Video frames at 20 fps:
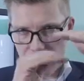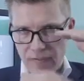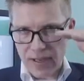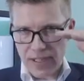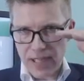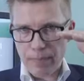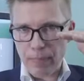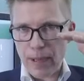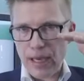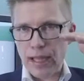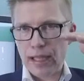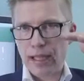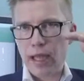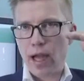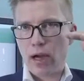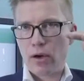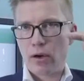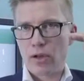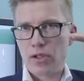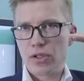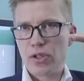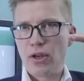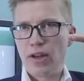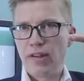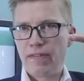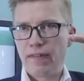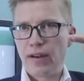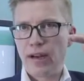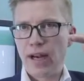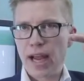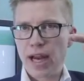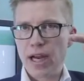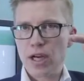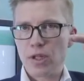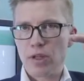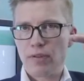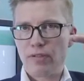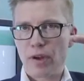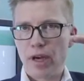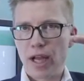visibility across the different
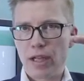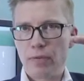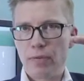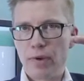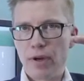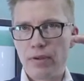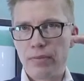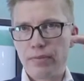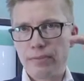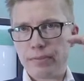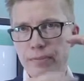layers of the network,